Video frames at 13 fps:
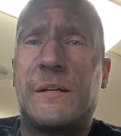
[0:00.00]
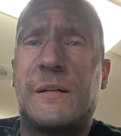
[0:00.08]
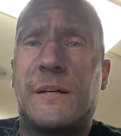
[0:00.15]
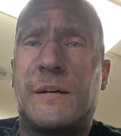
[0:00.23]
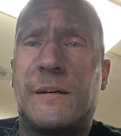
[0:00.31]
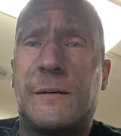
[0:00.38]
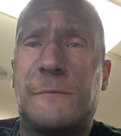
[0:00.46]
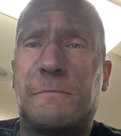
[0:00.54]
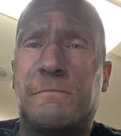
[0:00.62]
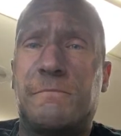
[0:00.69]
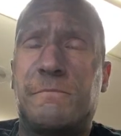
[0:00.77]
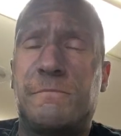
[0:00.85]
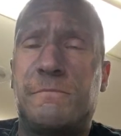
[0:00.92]

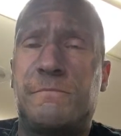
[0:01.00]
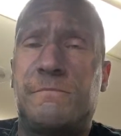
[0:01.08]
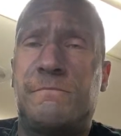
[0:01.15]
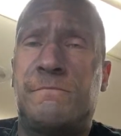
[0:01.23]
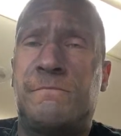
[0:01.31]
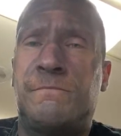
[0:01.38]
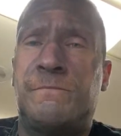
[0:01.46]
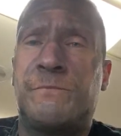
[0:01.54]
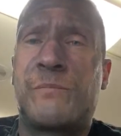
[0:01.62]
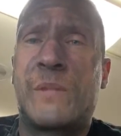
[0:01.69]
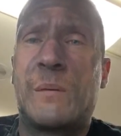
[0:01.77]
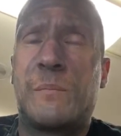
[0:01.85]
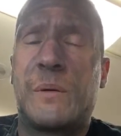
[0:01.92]

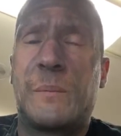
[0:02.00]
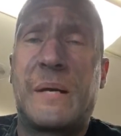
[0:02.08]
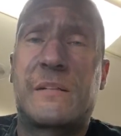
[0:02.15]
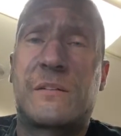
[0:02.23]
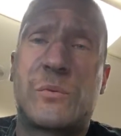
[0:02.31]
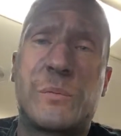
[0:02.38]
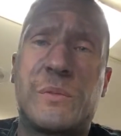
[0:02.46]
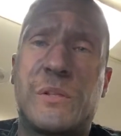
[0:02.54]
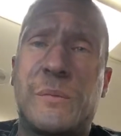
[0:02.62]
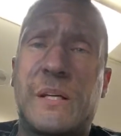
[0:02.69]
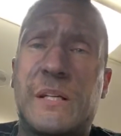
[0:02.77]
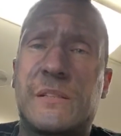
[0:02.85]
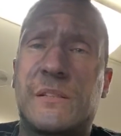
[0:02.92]
But back to Ruben
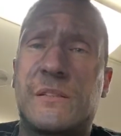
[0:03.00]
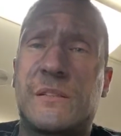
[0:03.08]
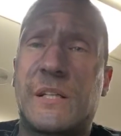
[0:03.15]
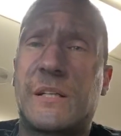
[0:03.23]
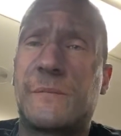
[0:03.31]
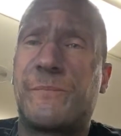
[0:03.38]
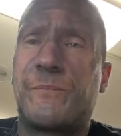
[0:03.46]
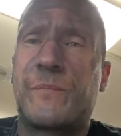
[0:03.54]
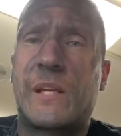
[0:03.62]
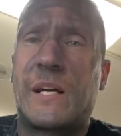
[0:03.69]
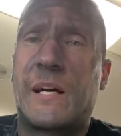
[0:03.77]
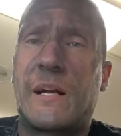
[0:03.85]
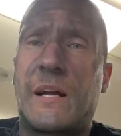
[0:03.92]
Dominguez's thing,
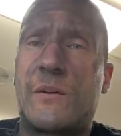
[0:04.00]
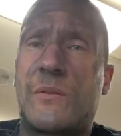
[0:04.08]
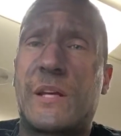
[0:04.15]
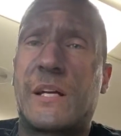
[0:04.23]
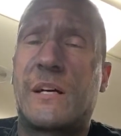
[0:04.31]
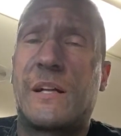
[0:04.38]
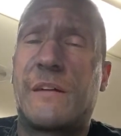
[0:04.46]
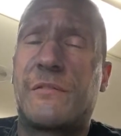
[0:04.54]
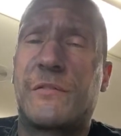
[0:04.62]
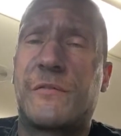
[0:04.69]
I don't think I'll ever